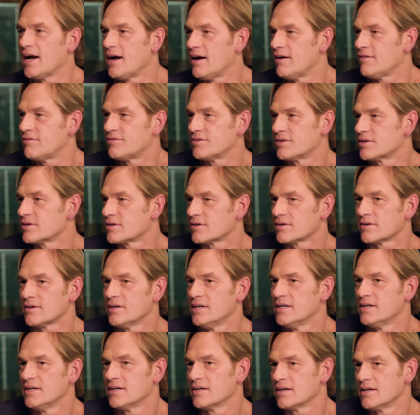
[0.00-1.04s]
have your
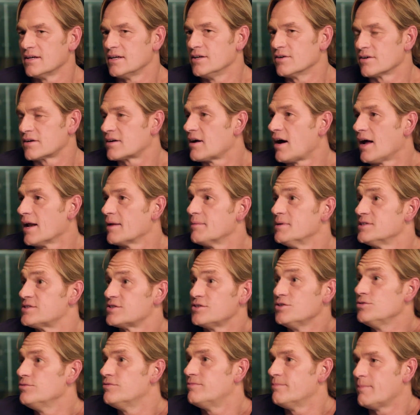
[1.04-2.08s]

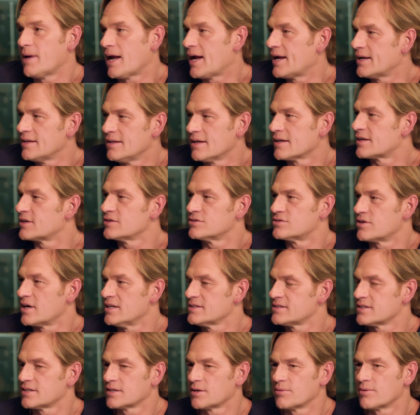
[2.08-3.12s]
condiments you've made, like your
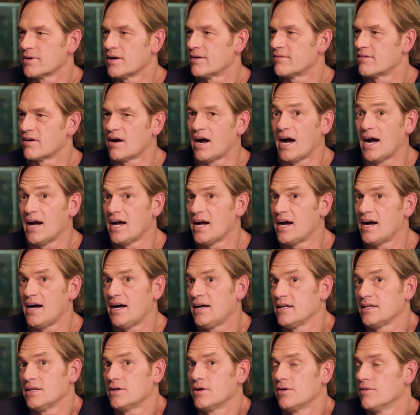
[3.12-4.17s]
dressing or whatever,
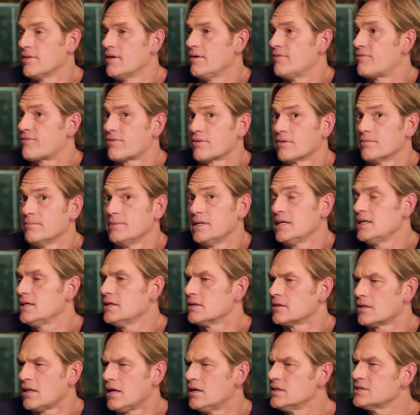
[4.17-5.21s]
that for me,
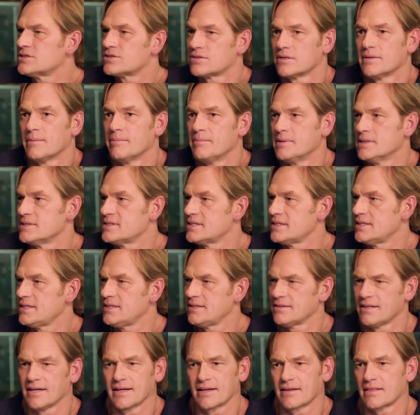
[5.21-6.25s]
a lunch and I'm
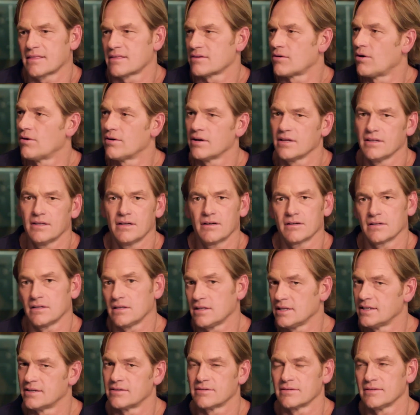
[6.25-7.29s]
busy, like throw it in there,
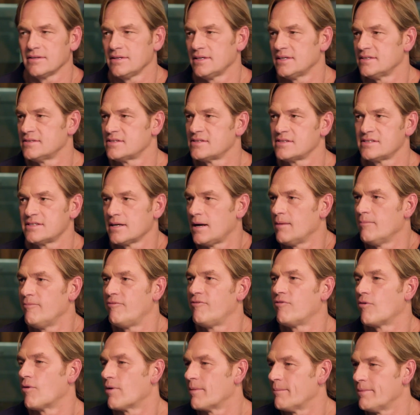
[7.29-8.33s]
literally sub
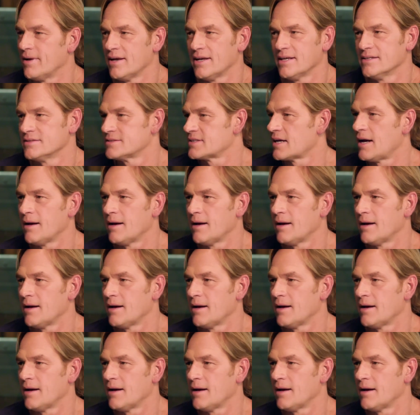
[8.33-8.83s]
4 minutes.